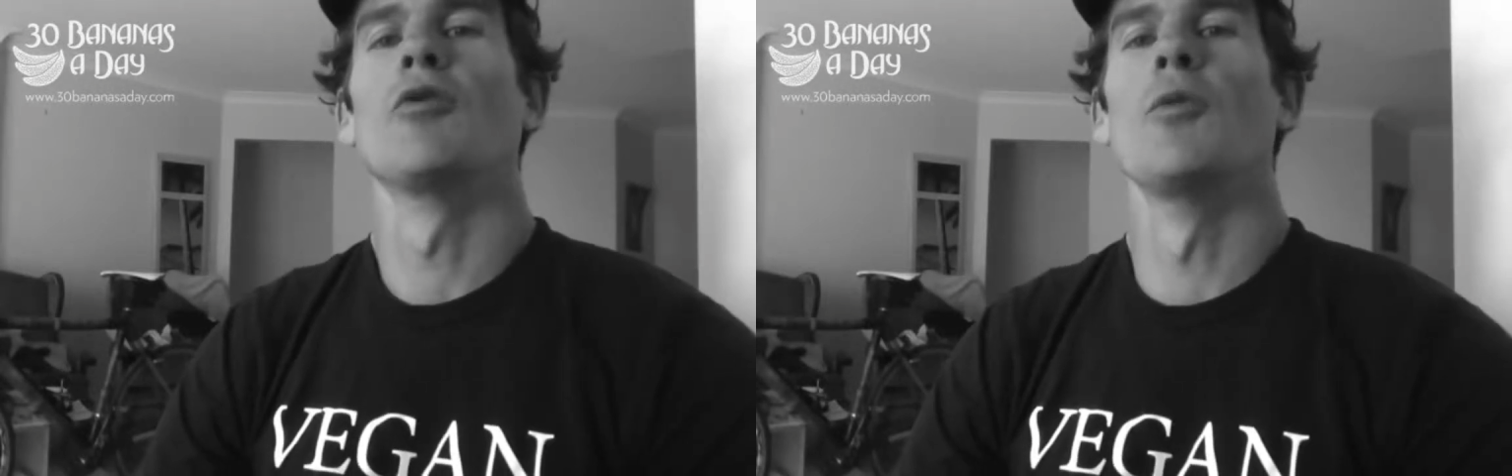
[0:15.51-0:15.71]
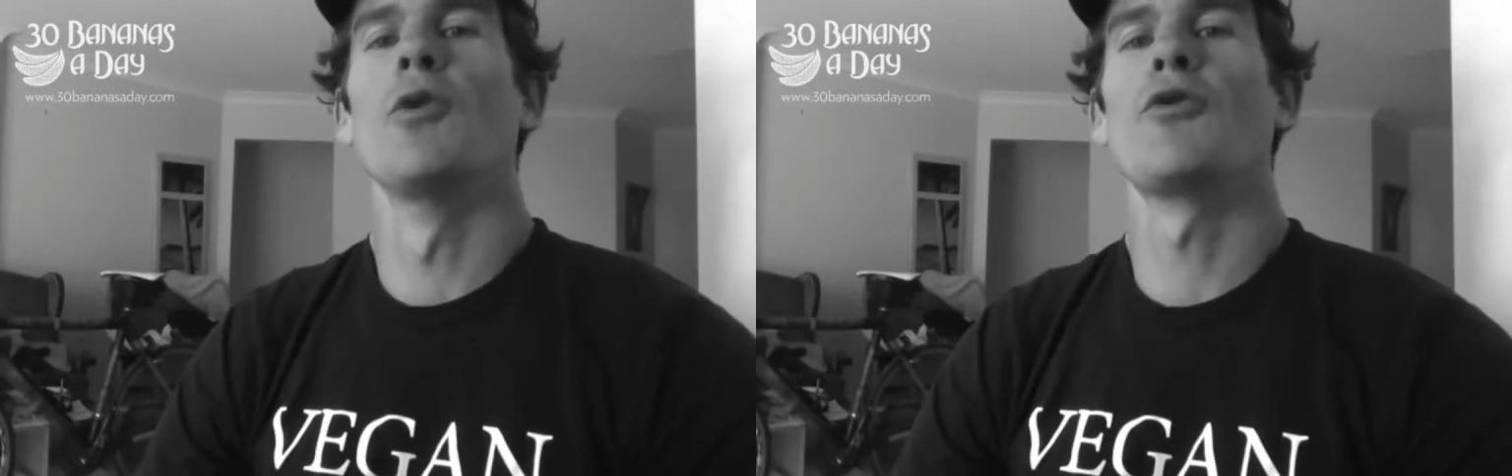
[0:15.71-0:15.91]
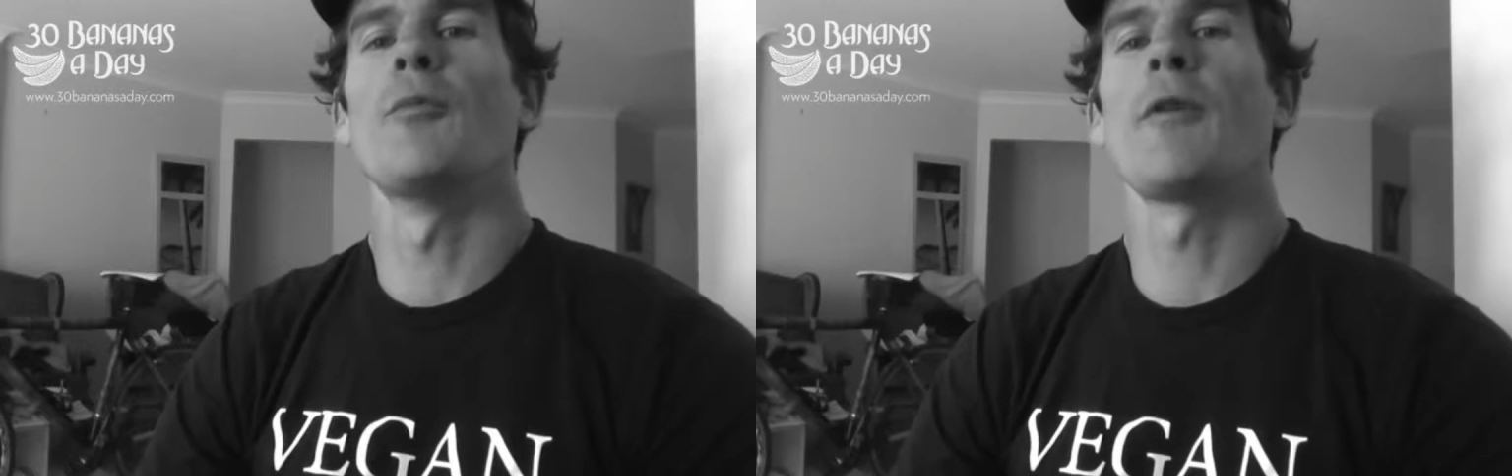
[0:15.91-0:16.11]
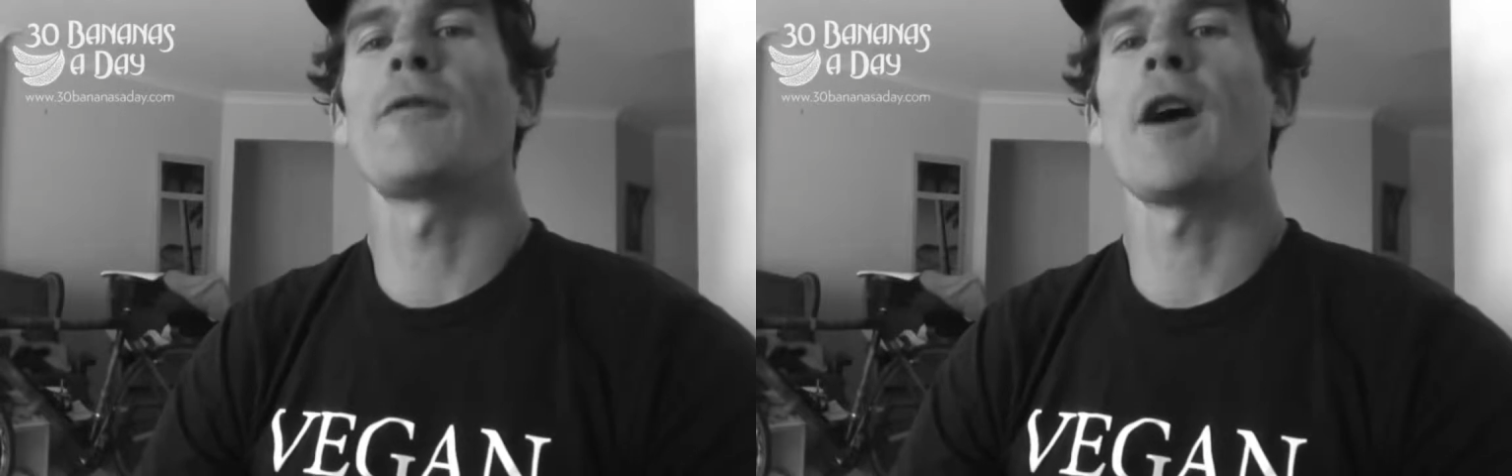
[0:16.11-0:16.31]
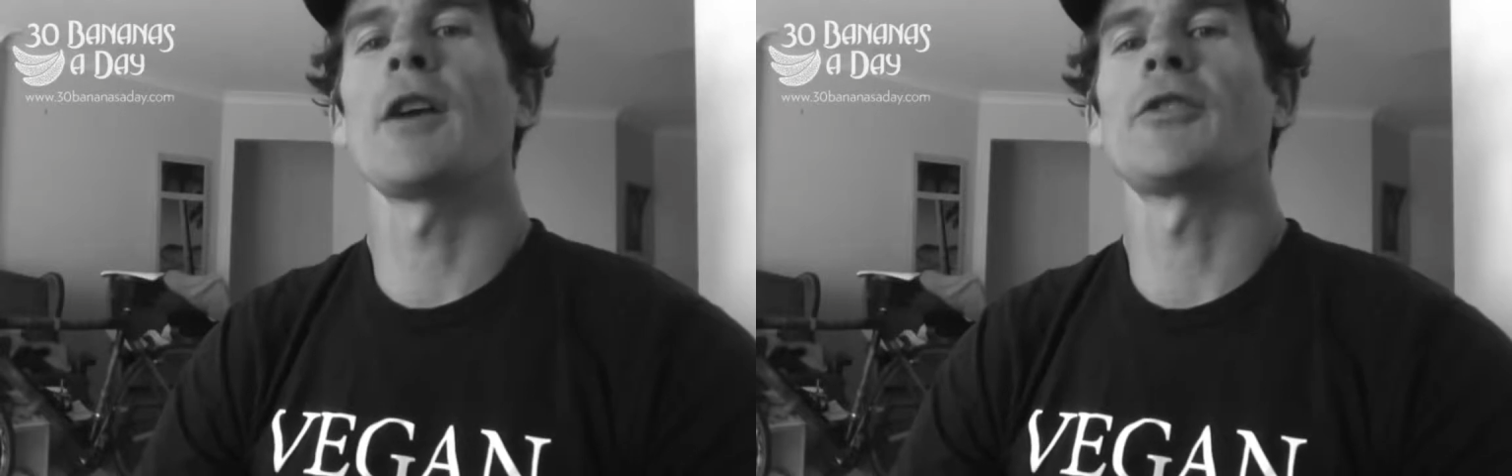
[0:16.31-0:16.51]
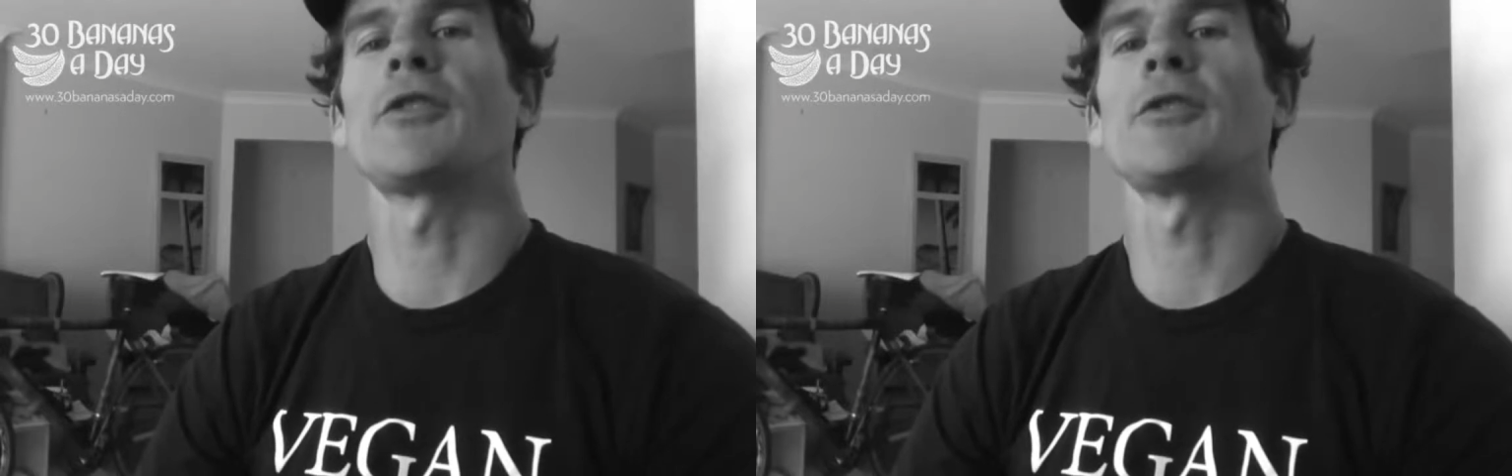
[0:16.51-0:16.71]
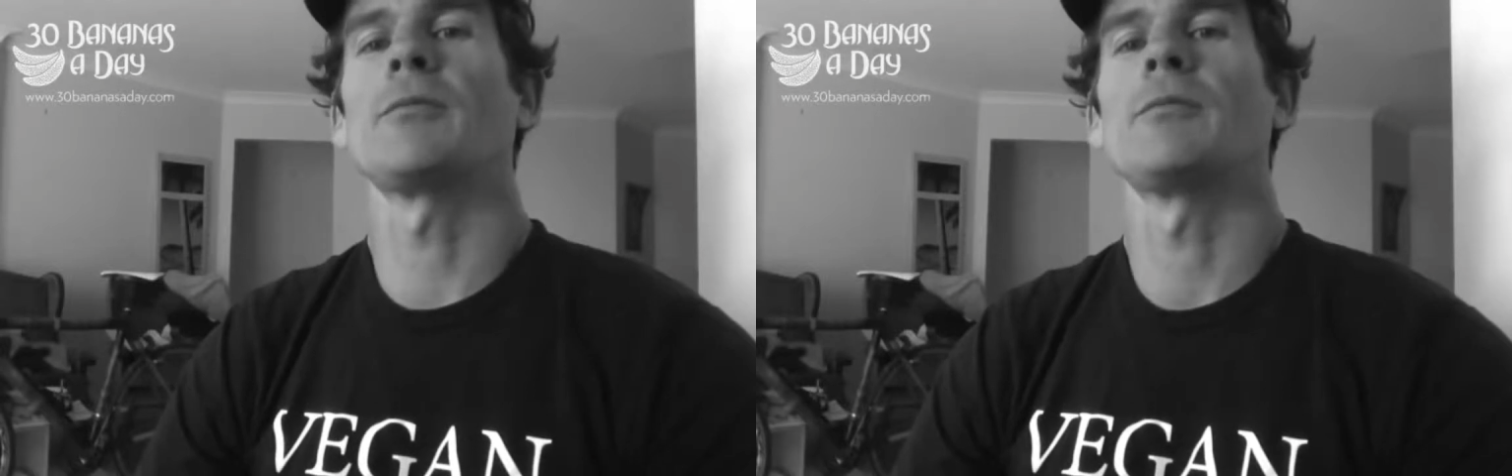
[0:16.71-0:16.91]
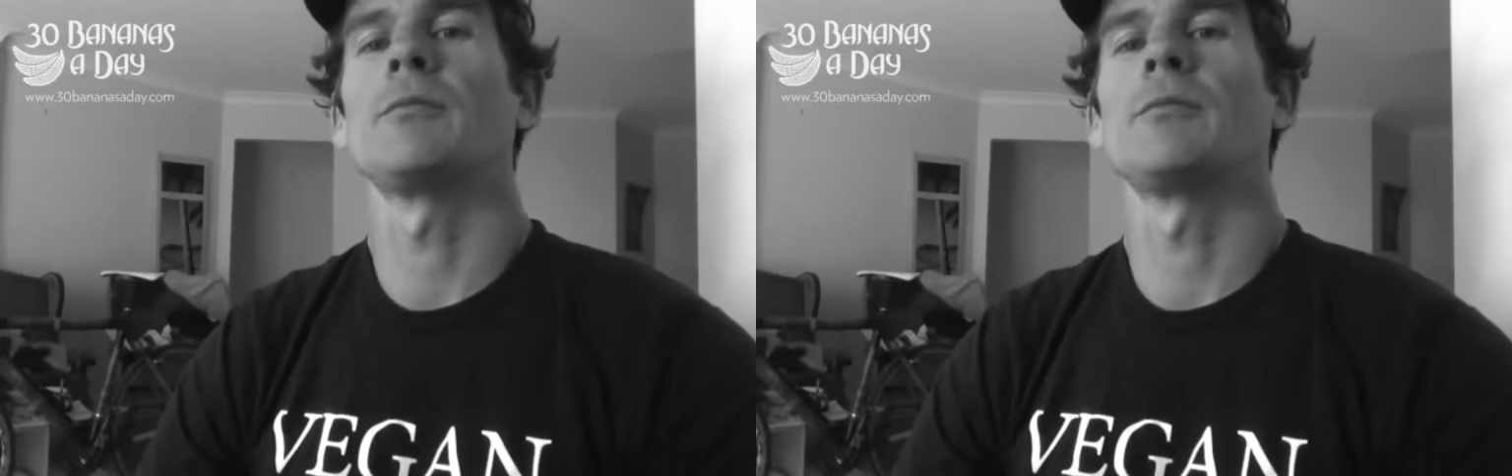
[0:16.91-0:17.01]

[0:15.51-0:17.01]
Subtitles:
removed from my face."